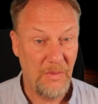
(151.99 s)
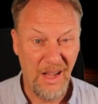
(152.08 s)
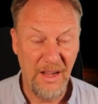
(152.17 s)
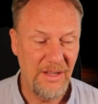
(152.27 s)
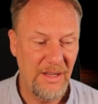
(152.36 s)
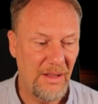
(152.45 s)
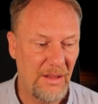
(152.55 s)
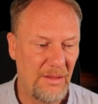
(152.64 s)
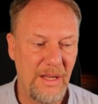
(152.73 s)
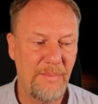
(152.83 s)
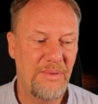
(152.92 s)
I think
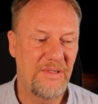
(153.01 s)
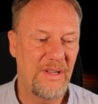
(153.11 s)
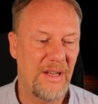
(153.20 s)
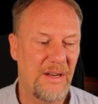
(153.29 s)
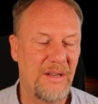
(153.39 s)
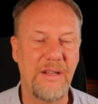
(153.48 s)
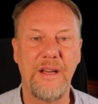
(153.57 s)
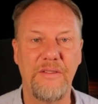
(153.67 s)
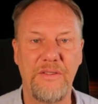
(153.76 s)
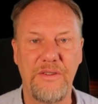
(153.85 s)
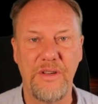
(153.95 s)
nibz
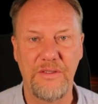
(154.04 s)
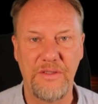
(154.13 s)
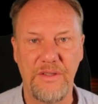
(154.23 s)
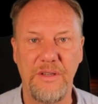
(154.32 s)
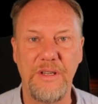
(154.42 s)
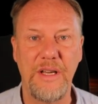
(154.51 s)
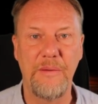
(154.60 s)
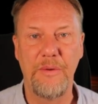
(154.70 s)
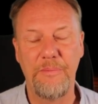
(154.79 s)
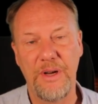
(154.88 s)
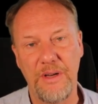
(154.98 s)
is just
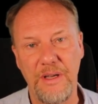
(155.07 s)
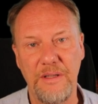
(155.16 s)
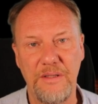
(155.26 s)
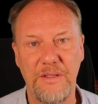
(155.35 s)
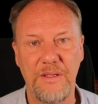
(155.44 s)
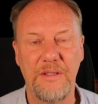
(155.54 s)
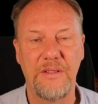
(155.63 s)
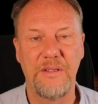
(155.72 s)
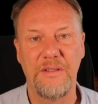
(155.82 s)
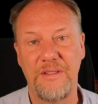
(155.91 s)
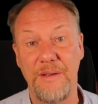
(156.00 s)
nib, but it's
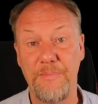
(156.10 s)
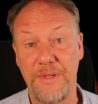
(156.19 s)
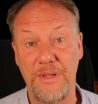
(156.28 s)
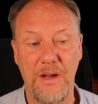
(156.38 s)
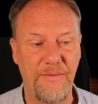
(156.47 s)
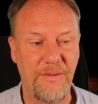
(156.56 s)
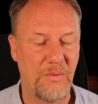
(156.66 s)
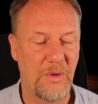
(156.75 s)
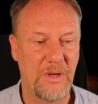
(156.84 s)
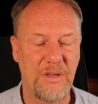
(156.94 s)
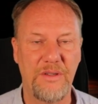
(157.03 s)
zipped
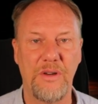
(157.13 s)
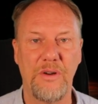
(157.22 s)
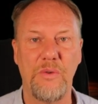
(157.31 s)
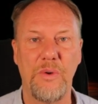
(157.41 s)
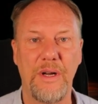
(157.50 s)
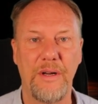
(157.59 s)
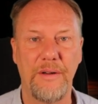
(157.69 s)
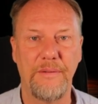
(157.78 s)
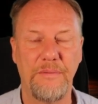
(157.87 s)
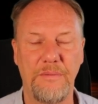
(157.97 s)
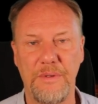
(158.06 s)
afterwards. So
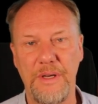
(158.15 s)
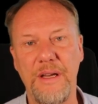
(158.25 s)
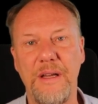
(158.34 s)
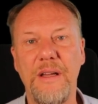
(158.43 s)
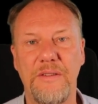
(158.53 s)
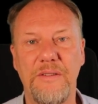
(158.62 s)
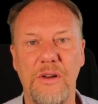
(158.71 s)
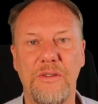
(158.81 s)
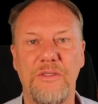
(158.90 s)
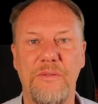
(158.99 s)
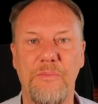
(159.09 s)
it's a
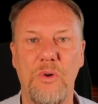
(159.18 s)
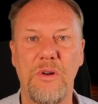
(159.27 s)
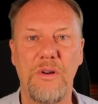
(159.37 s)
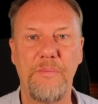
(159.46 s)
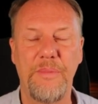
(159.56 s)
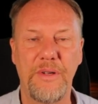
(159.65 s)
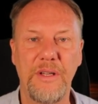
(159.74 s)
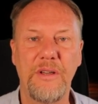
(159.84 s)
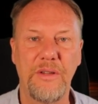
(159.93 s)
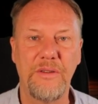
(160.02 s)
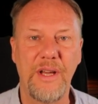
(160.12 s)
lot smaller, but
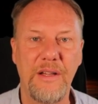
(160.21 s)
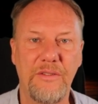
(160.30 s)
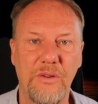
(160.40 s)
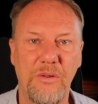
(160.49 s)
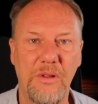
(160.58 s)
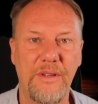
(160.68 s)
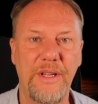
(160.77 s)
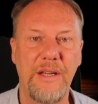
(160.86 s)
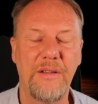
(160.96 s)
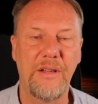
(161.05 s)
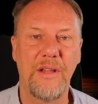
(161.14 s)
it contains all the
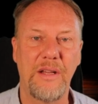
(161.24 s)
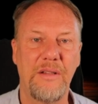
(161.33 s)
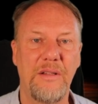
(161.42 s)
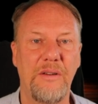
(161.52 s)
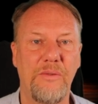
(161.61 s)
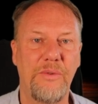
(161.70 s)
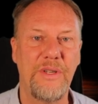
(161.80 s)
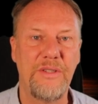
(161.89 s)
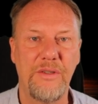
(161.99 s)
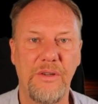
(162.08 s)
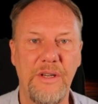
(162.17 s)
data that an
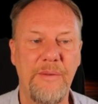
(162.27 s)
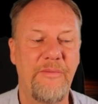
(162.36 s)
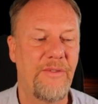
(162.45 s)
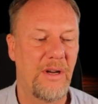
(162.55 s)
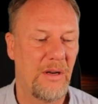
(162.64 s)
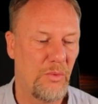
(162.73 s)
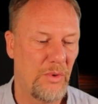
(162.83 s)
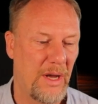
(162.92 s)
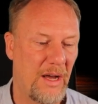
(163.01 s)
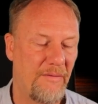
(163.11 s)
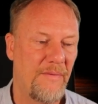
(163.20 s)
original nib file would
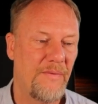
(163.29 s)
have.